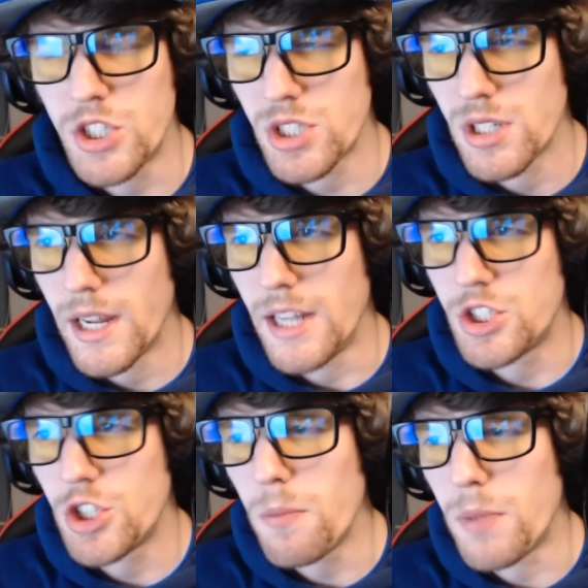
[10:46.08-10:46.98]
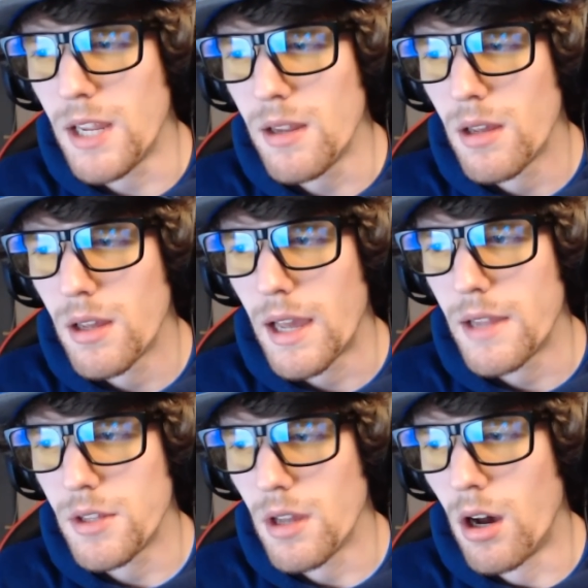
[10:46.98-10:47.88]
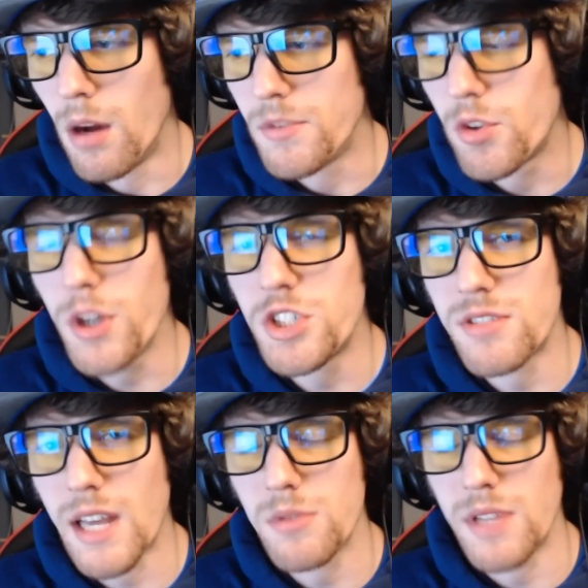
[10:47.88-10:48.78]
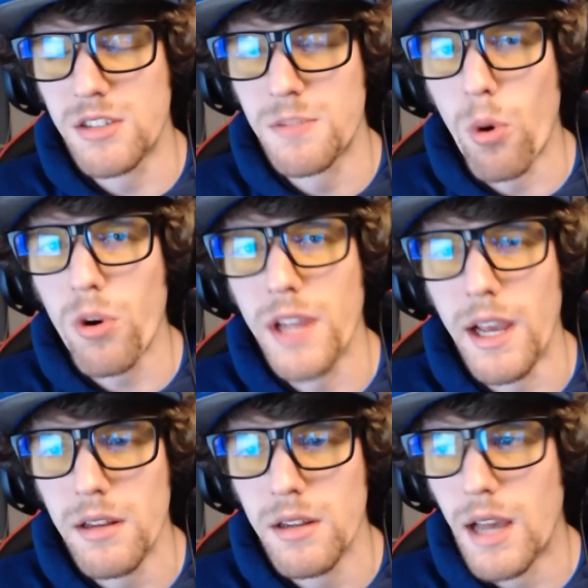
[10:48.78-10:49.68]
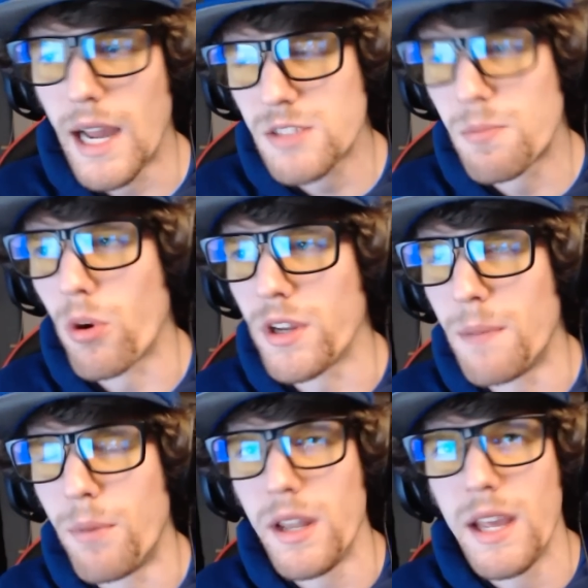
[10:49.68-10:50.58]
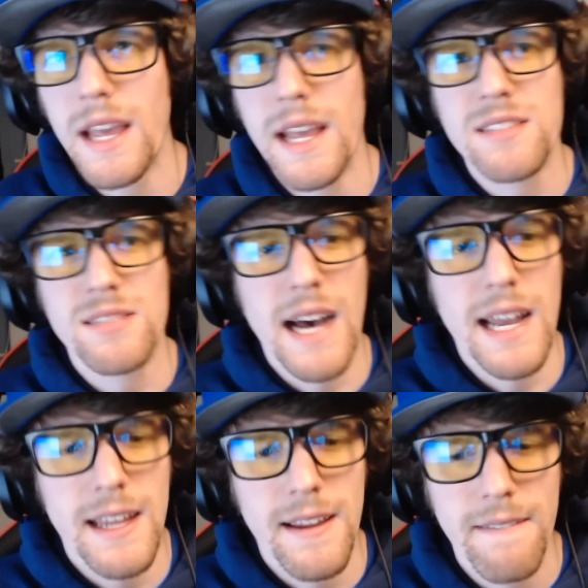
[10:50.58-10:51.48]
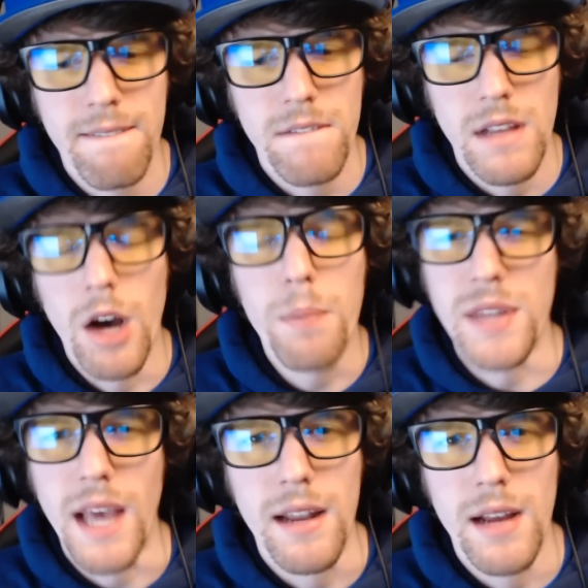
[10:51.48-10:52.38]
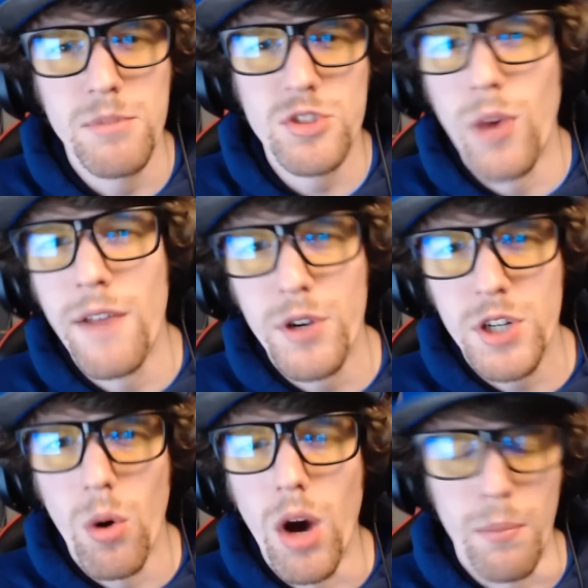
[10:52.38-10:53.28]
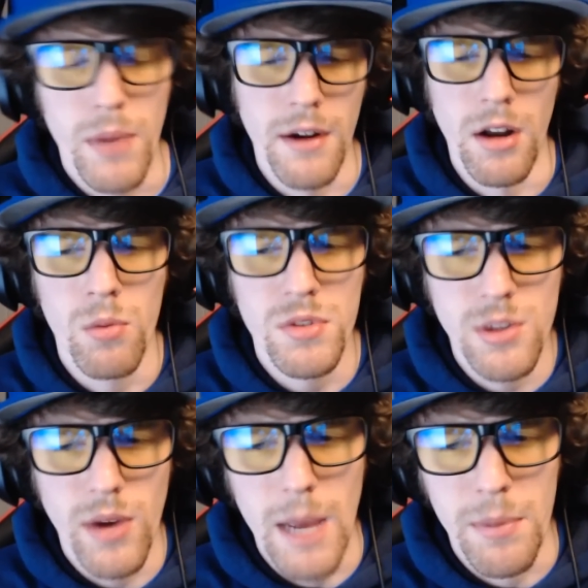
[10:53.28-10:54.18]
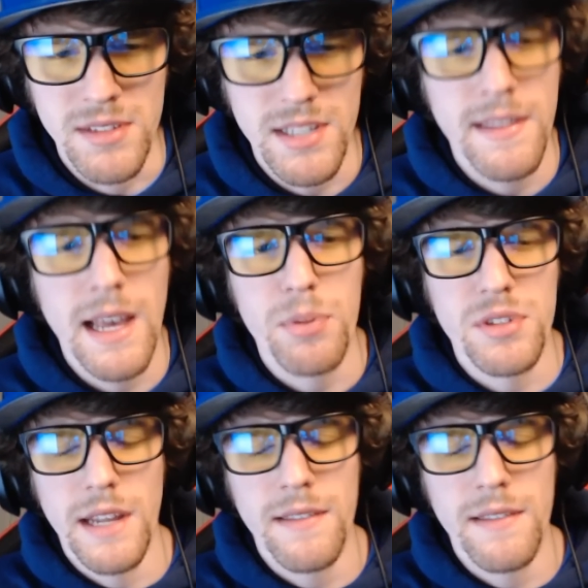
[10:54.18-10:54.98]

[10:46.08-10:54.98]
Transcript: which it should be. Twitch said I was exporting it, but it's not up yet. I'm just waiting for it to go up. I don't know. We'll see what happens. In that